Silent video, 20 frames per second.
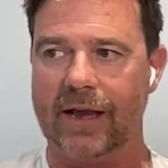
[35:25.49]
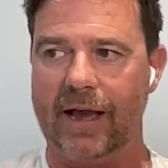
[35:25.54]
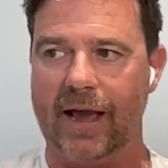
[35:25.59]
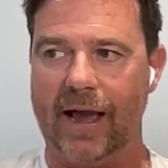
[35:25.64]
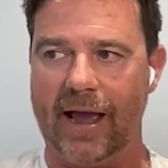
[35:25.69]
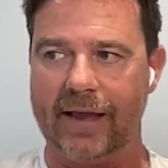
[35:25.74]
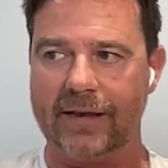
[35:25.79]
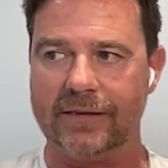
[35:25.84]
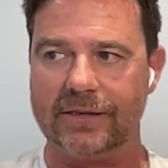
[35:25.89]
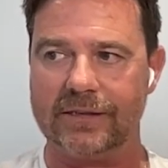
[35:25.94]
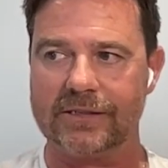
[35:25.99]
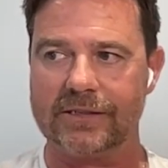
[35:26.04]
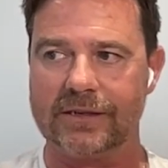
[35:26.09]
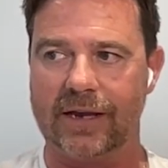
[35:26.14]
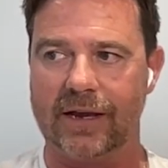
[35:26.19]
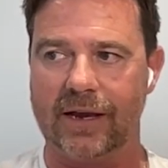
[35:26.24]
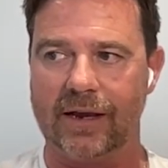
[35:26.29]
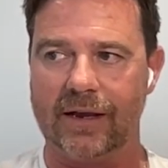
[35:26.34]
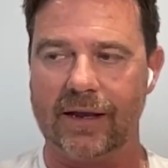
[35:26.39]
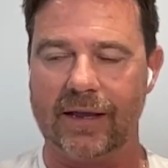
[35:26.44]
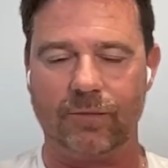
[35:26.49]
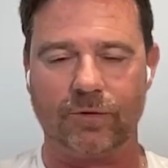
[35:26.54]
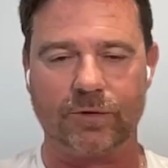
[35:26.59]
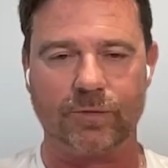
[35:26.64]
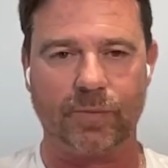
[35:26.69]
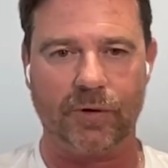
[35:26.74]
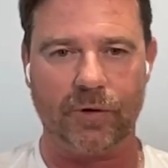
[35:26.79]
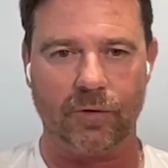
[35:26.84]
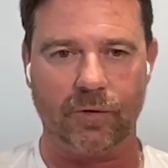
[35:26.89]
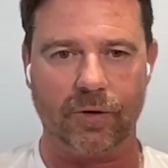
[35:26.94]
and uh, it was
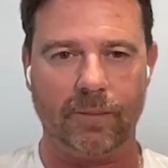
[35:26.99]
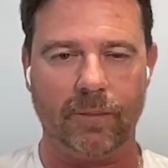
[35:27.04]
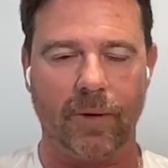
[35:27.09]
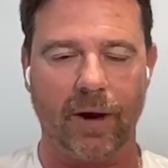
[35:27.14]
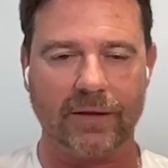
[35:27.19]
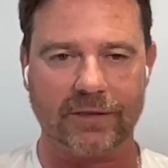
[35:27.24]
purely my